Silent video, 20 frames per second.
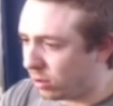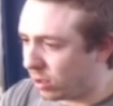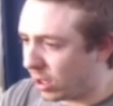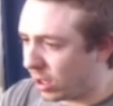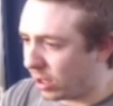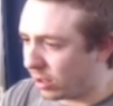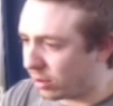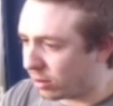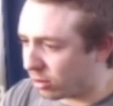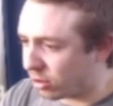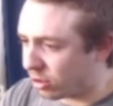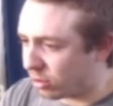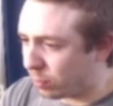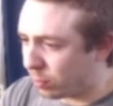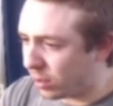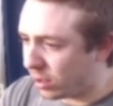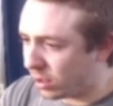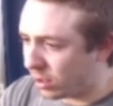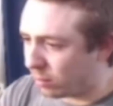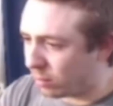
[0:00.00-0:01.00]
you guys are
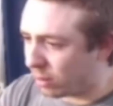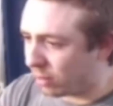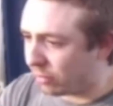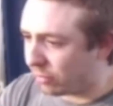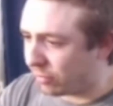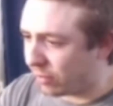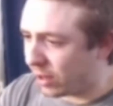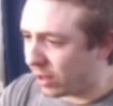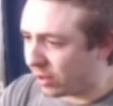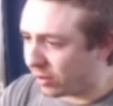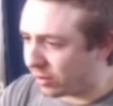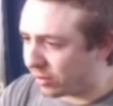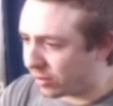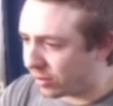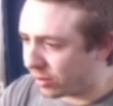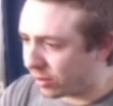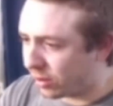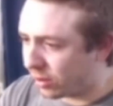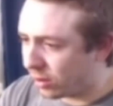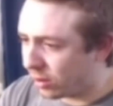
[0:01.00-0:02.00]
spitting in my
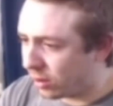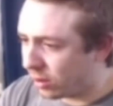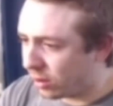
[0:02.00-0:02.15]
face.